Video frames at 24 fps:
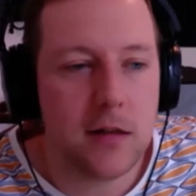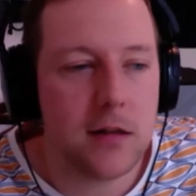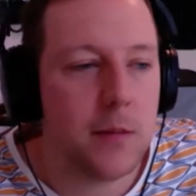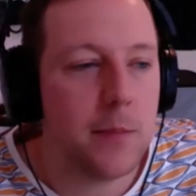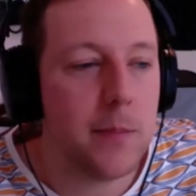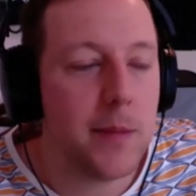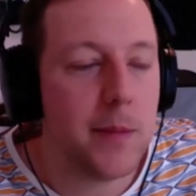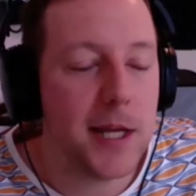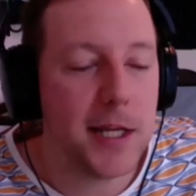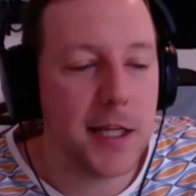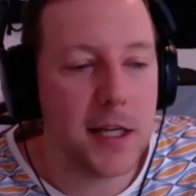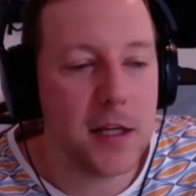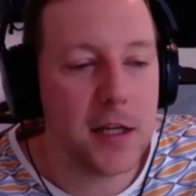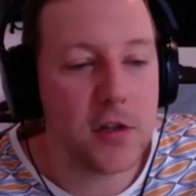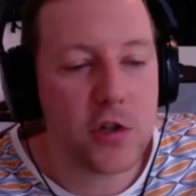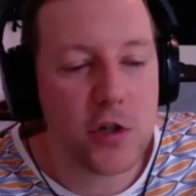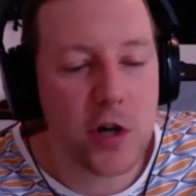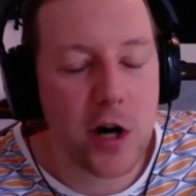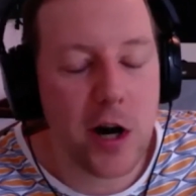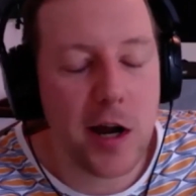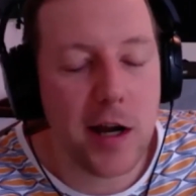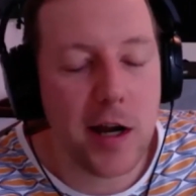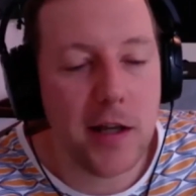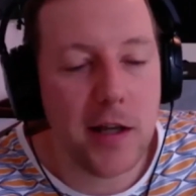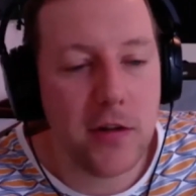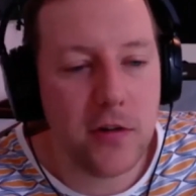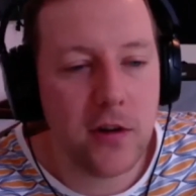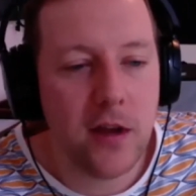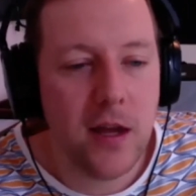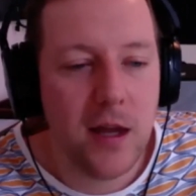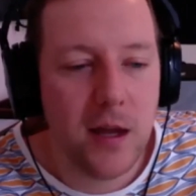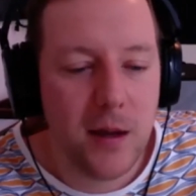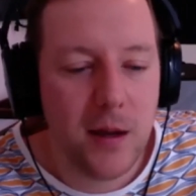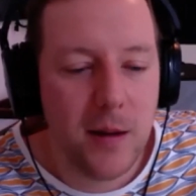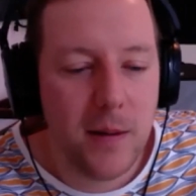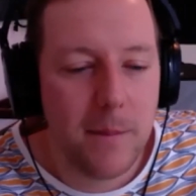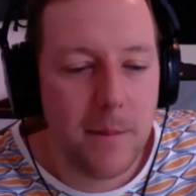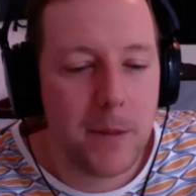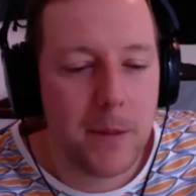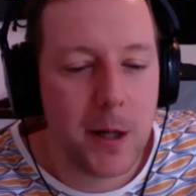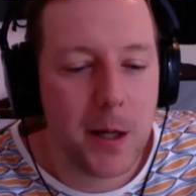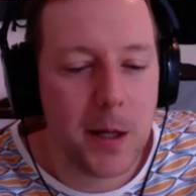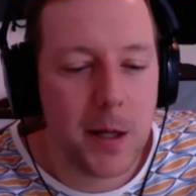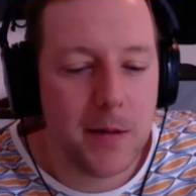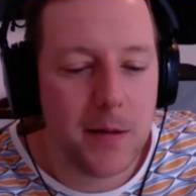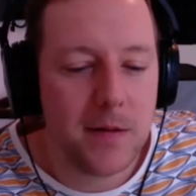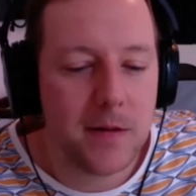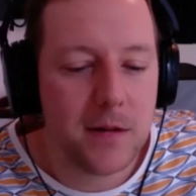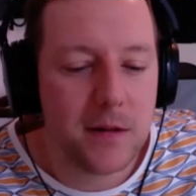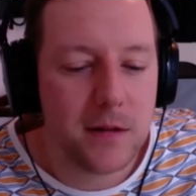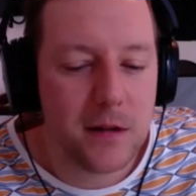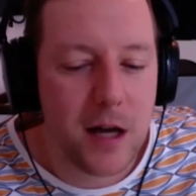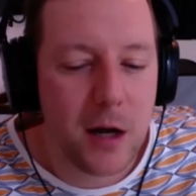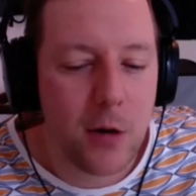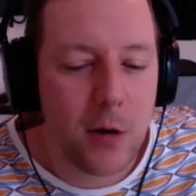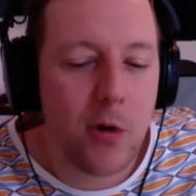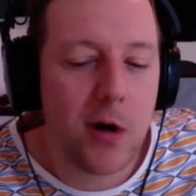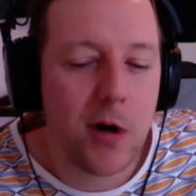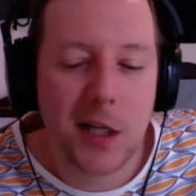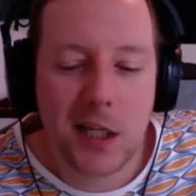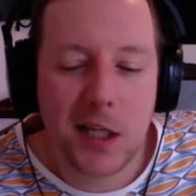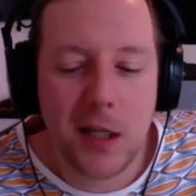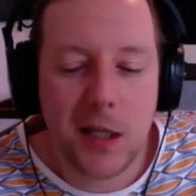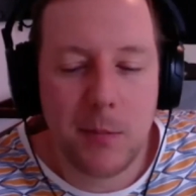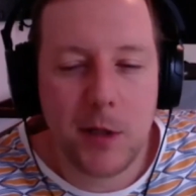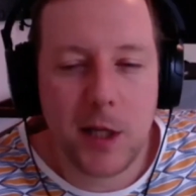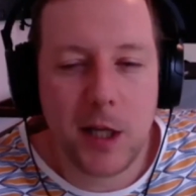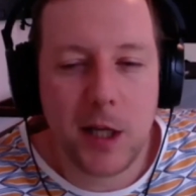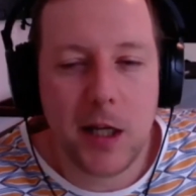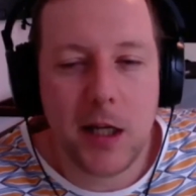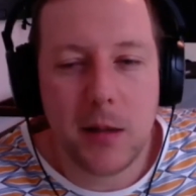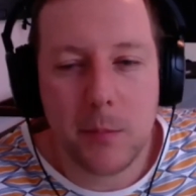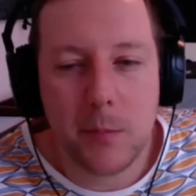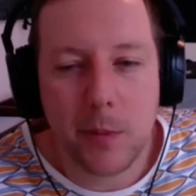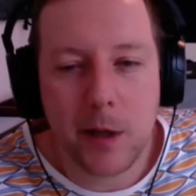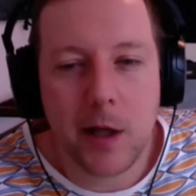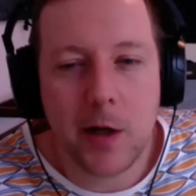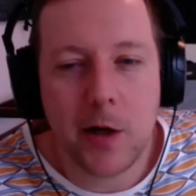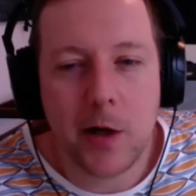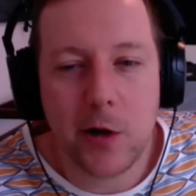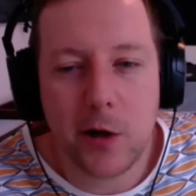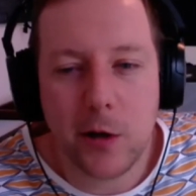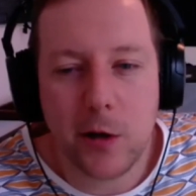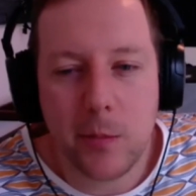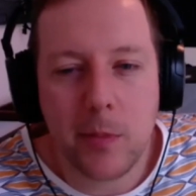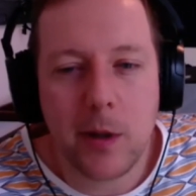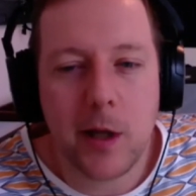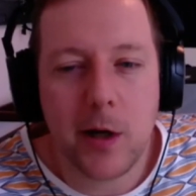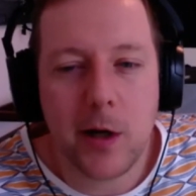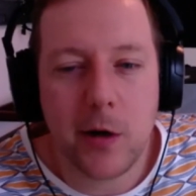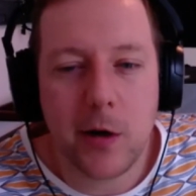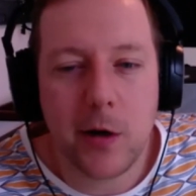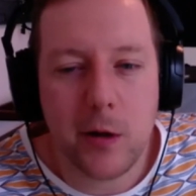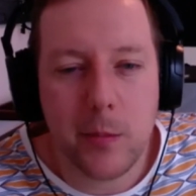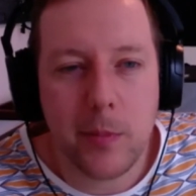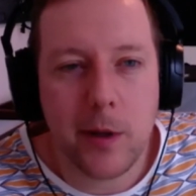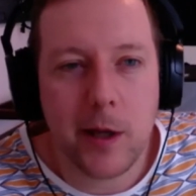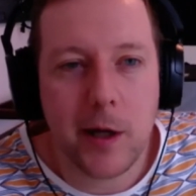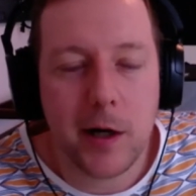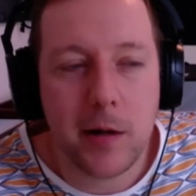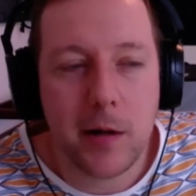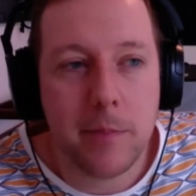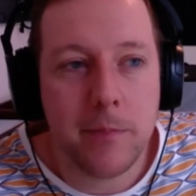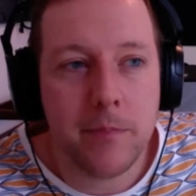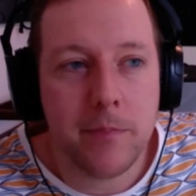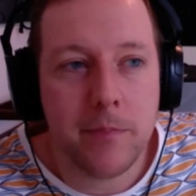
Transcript: I'm making strides, but I want to keep getting better and better and better.